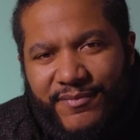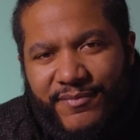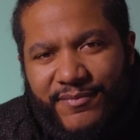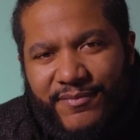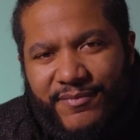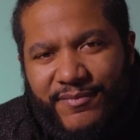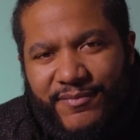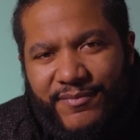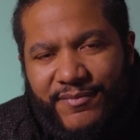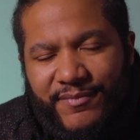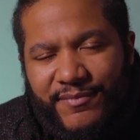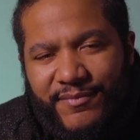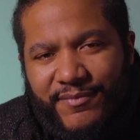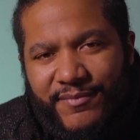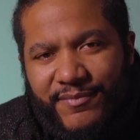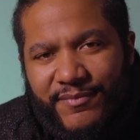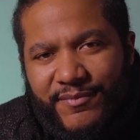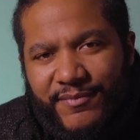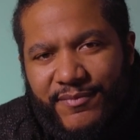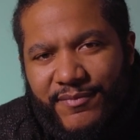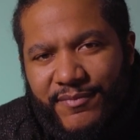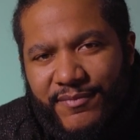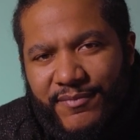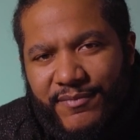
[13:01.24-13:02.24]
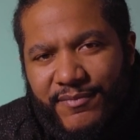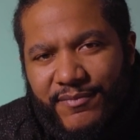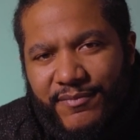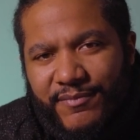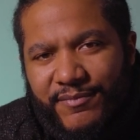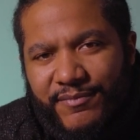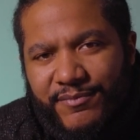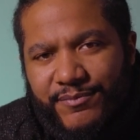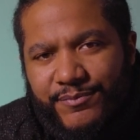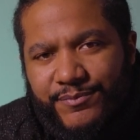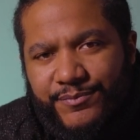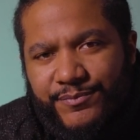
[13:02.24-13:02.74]

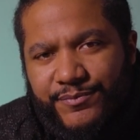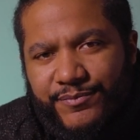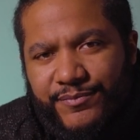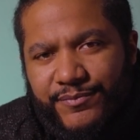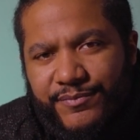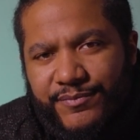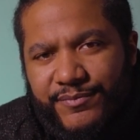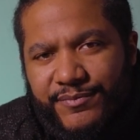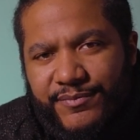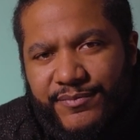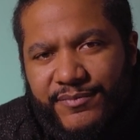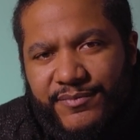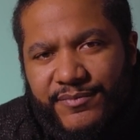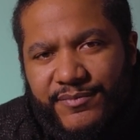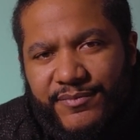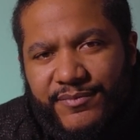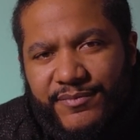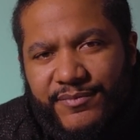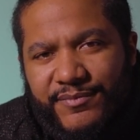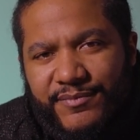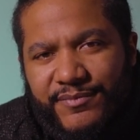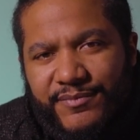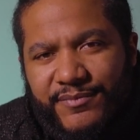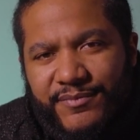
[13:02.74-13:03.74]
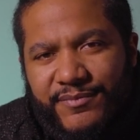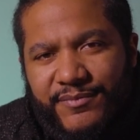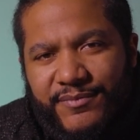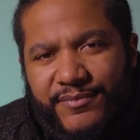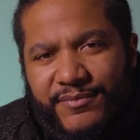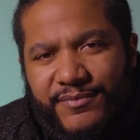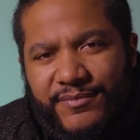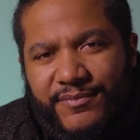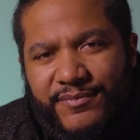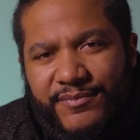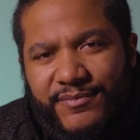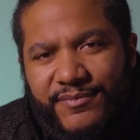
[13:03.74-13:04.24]

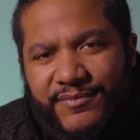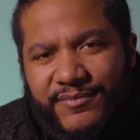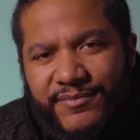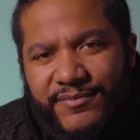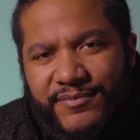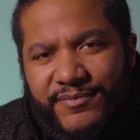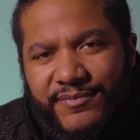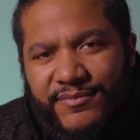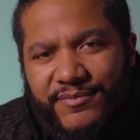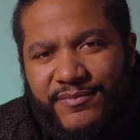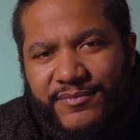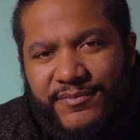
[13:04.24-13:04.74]
This person isn't speaking.